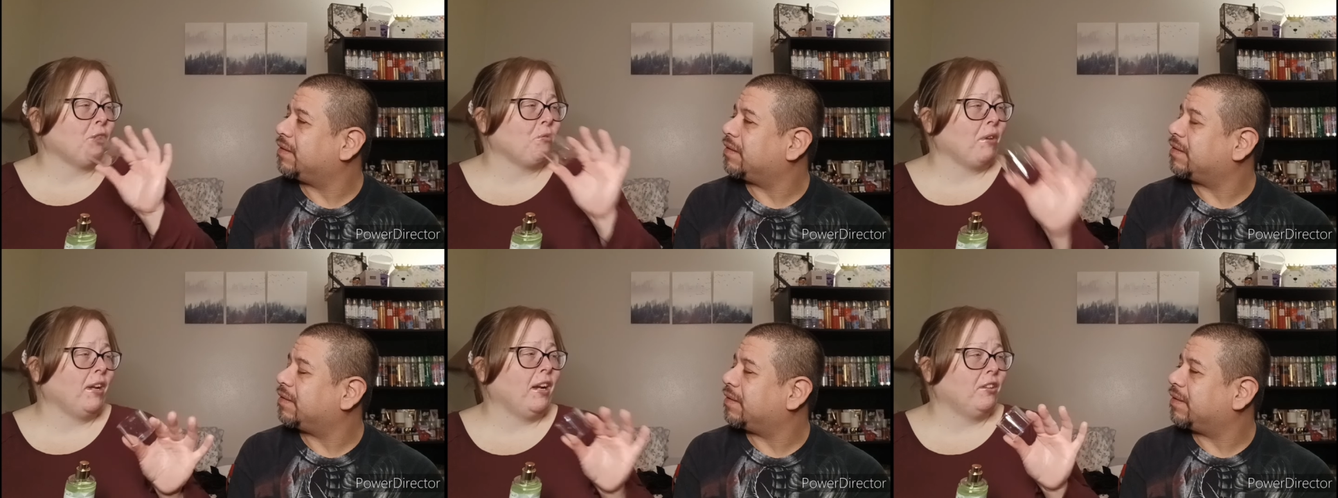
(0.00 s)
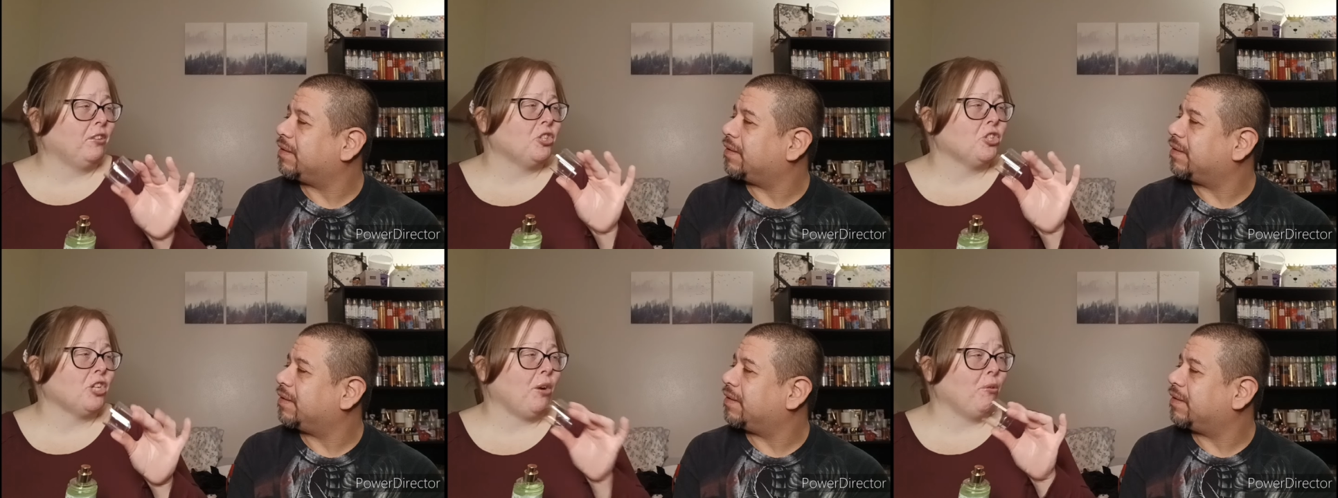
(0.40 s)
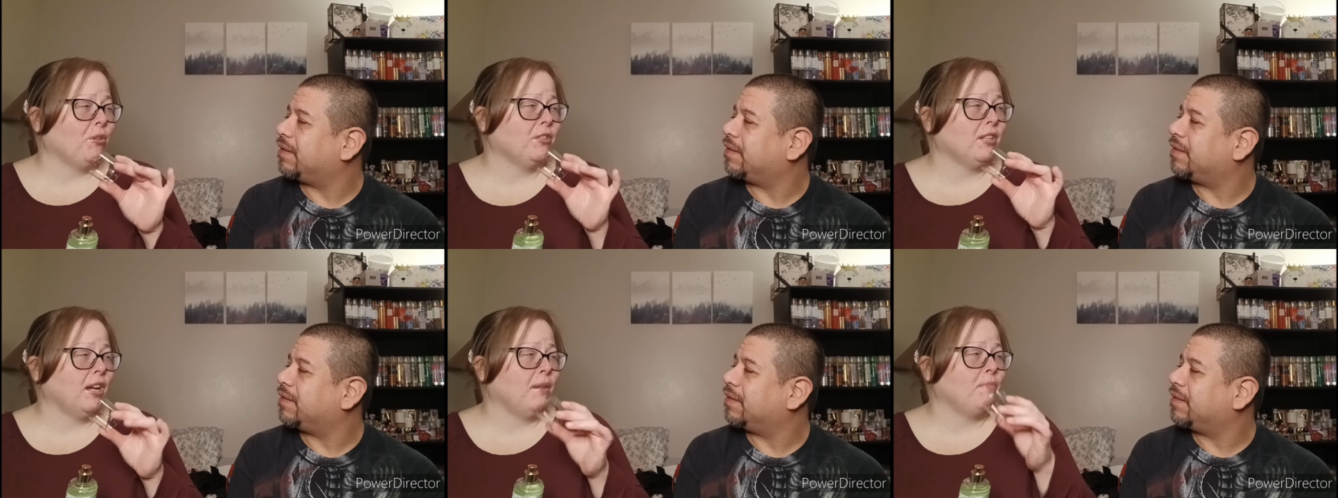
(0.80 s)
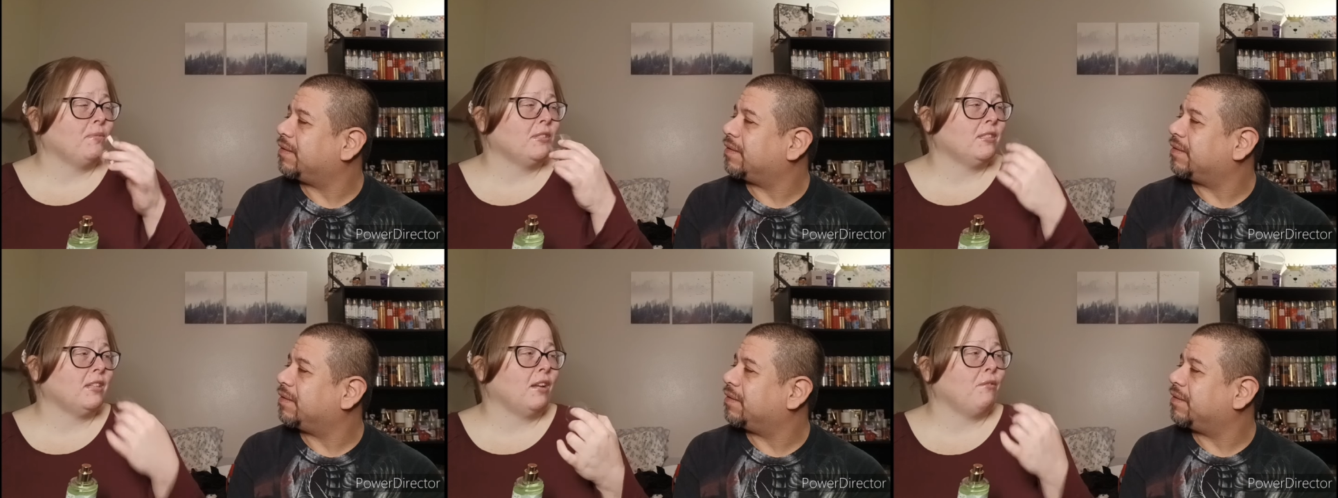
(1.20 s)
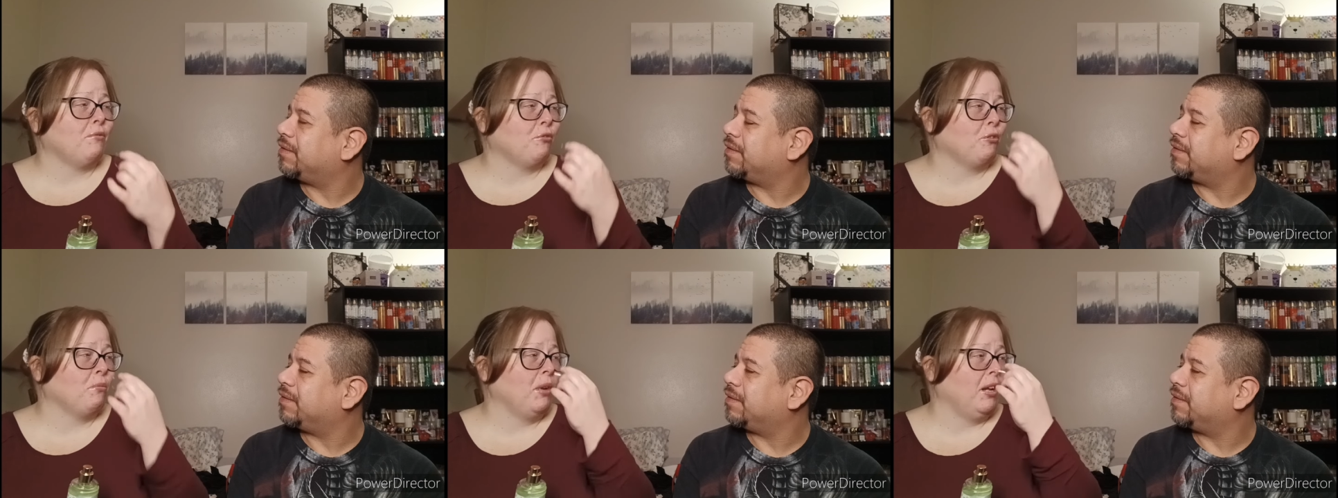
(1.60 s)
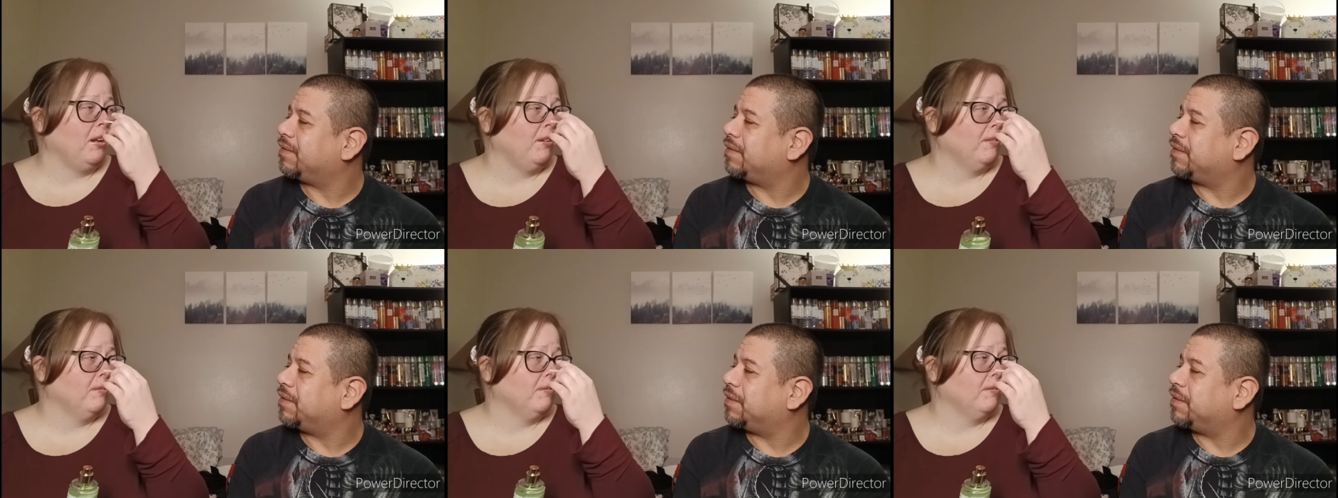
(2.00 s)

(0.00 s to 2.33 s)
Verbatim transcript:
Speaker 1: right out the shower type scent for me.